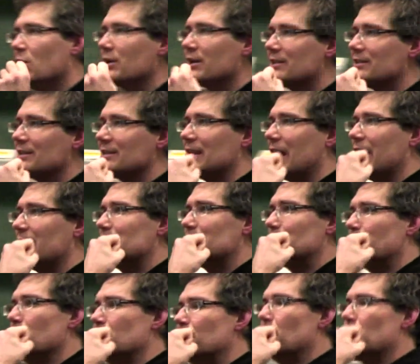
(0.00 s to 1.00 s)
much longer does it
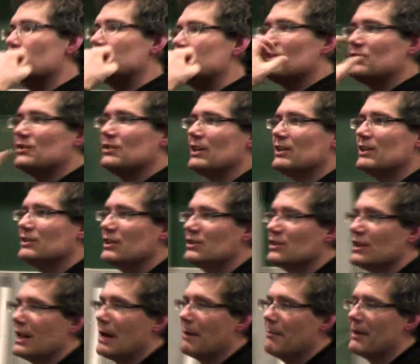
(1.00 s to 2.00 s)
take to brute force a
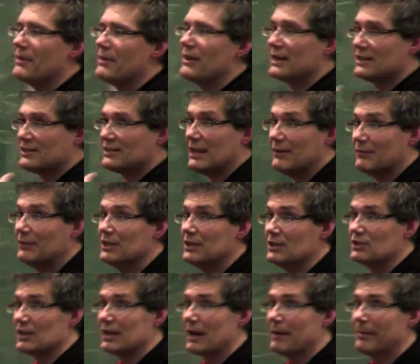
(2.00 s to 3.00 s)
six-digit number than a
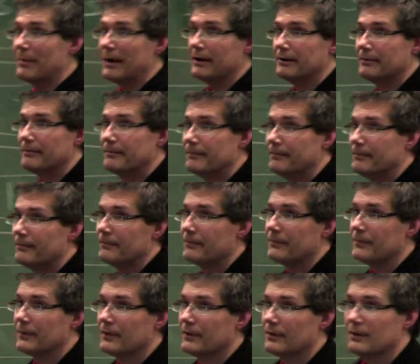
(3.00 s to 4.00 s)
seven-digit number?
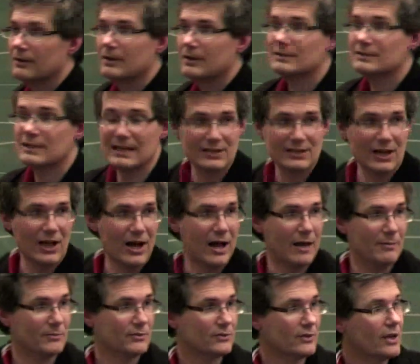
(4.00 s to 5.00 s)
Ten times.
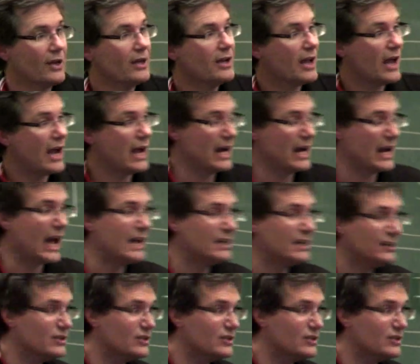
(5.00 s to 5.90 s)
Ten times and an